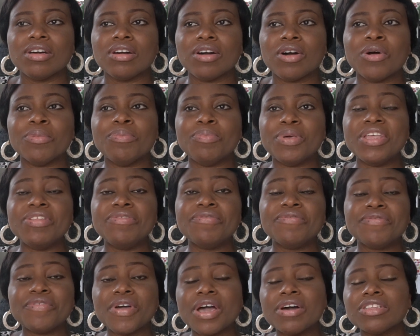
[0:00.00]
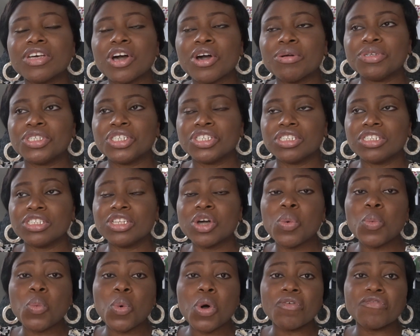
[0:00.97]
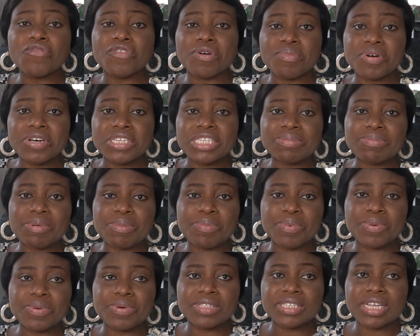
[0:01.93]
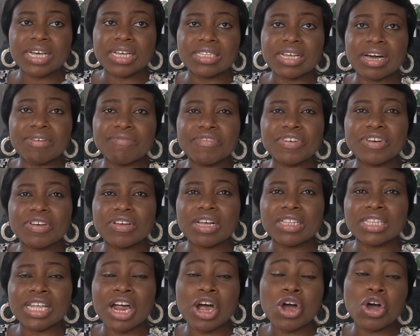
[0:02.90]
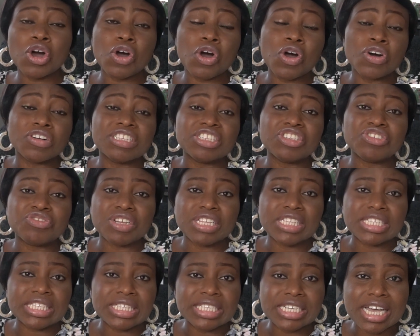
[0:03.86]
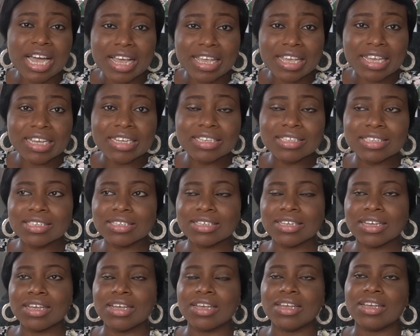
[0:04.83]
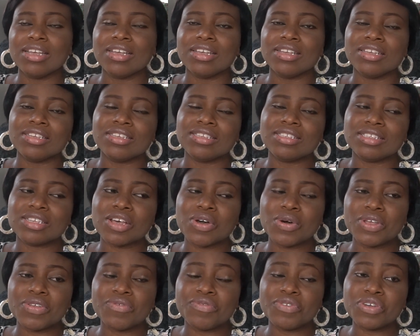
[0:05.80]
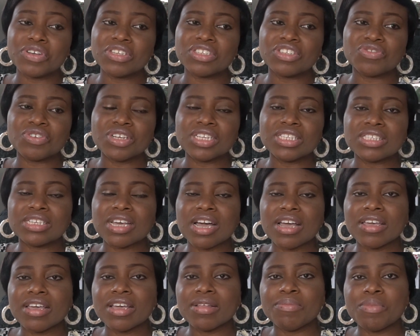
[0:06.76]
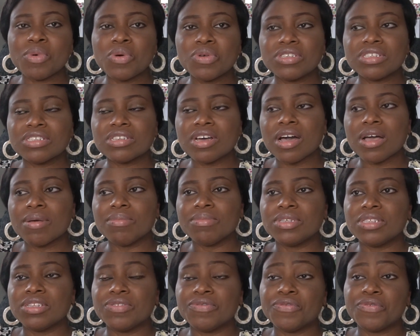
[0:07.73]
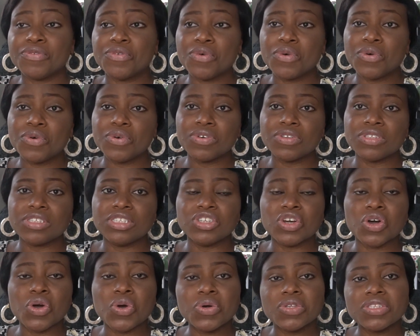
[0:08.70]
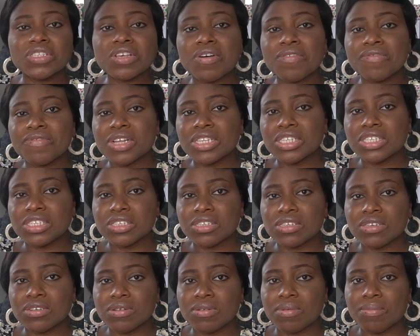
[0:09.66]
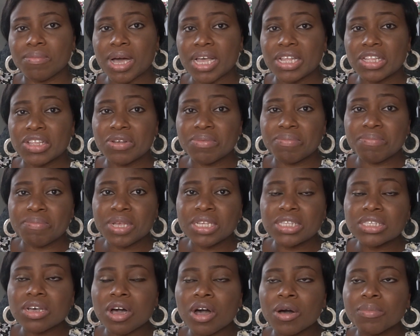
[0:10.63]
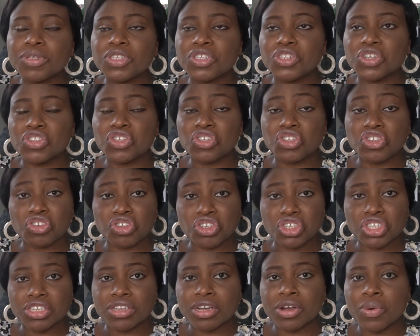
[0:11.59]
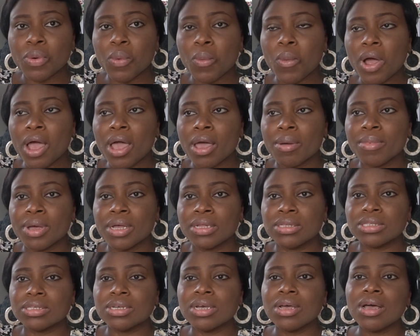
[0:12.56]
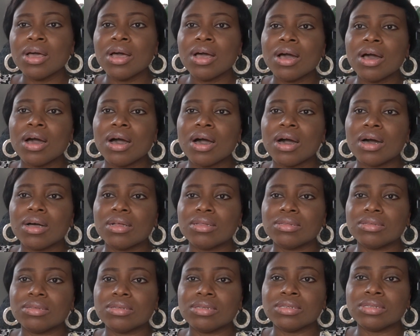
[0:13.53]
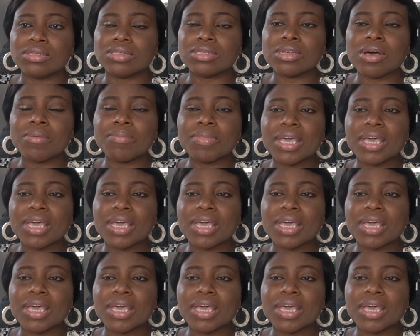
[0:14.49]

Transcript: or being fed option don't work for most people that are on strict diet. So if you're on strict diet, most times the food your host offer to you might not meet up to your nutritional requirements, and in some